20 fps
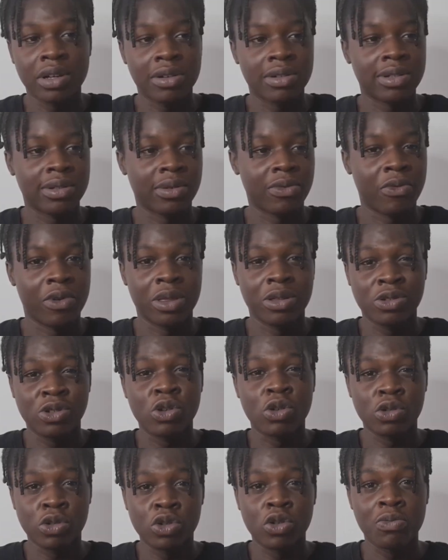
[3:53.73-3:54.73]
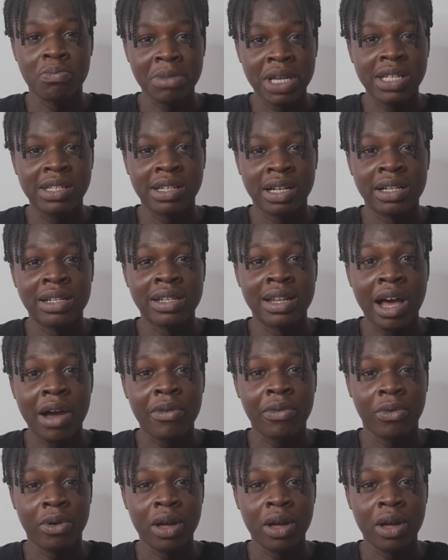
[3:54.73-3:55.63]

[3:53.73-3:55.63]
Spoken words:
because with social media now